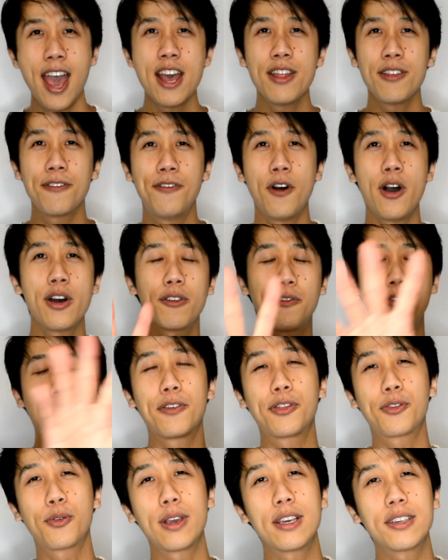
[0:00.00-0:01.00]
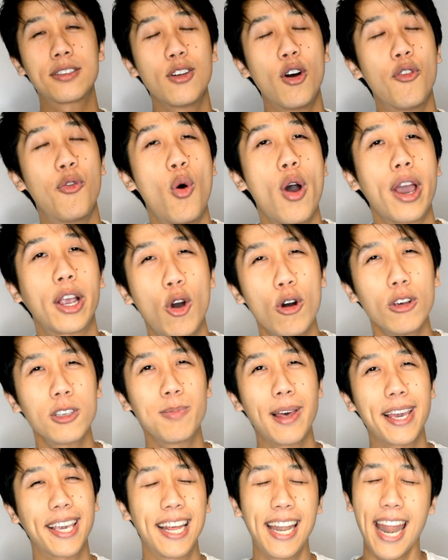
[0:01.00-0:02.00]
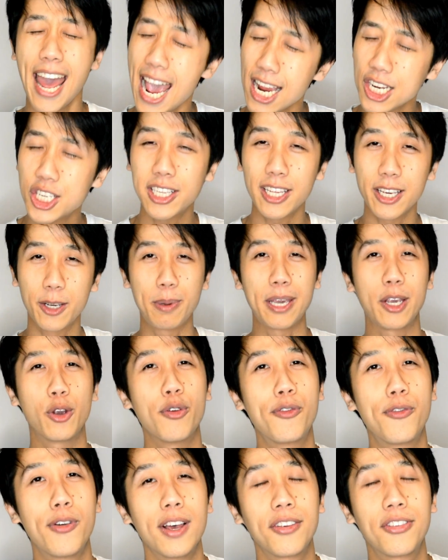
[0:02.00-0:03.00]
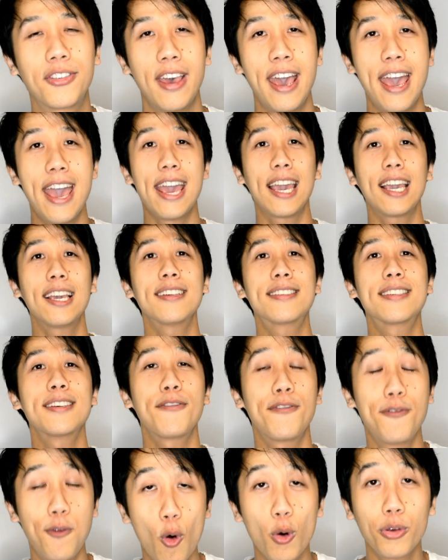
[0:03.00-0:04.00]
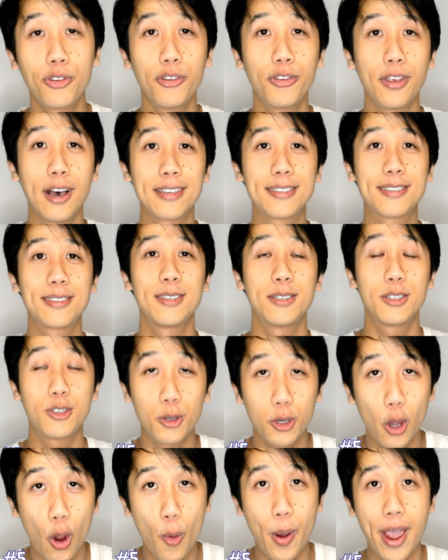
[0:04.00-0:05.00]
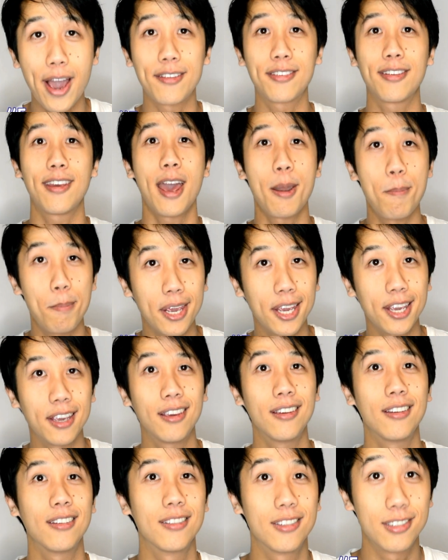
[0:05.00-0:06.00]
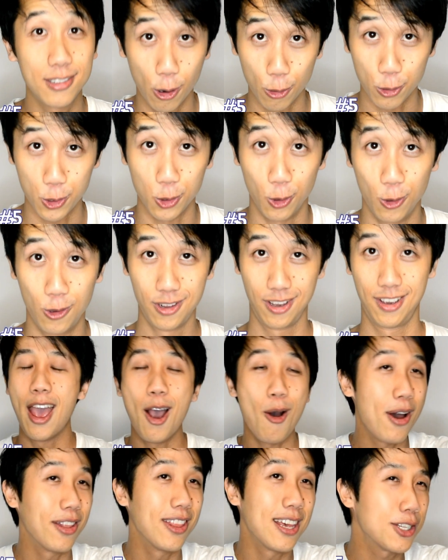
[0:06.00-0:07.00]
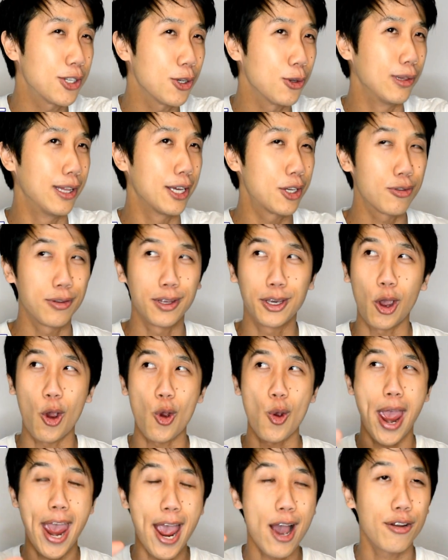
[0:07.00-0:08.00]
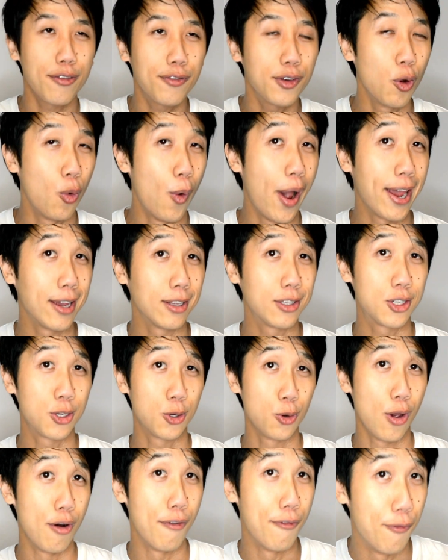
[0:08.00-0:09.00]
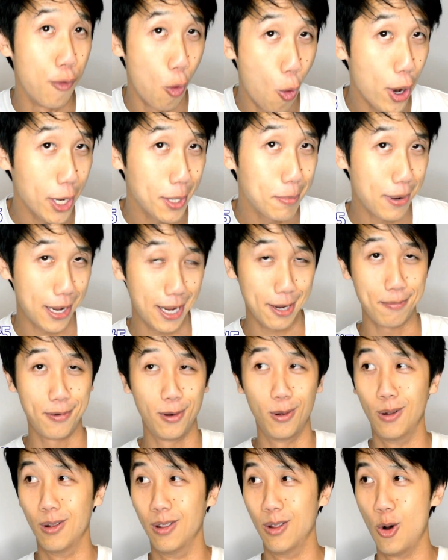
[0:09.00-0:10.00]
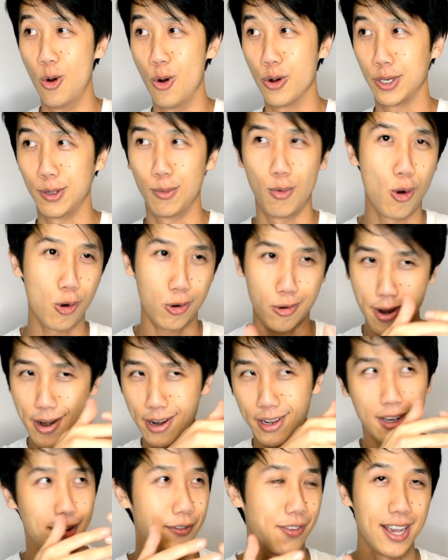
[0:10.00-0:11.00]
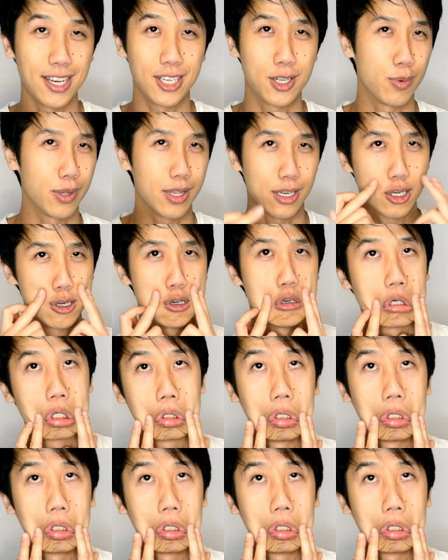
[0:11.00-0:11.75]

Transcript: And the final fifth reason of why cosplay can actually be good for us is it forces us to go out and be social. Now, unless you literally go out of your way to avoid people or you walk around a convention with a huge